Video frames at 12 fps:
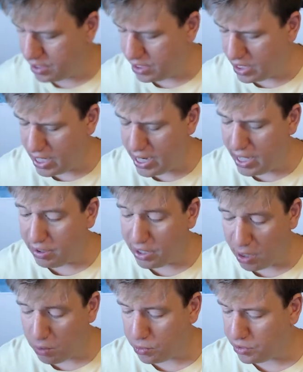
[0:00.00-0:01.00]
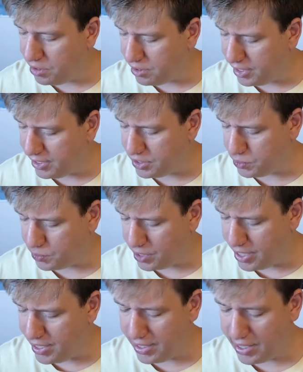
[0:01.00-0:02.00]
I I really like his
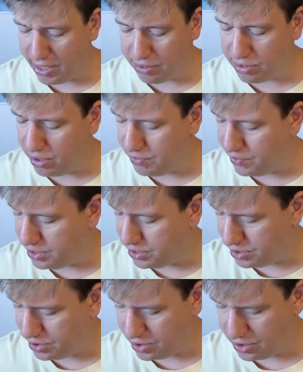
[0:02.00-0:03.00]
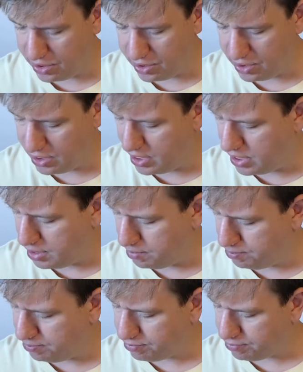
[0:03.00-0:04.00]
writing. I love his
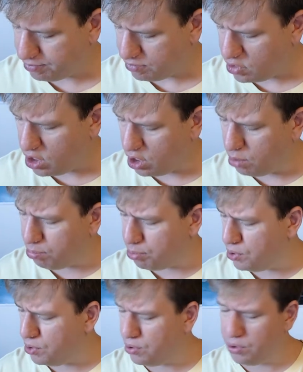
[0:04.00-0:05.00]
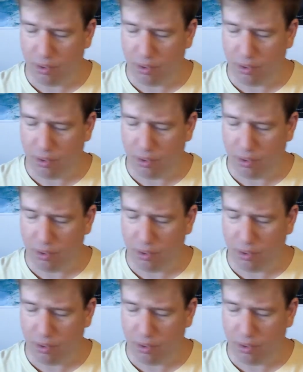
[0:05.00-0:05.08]
um, brutal,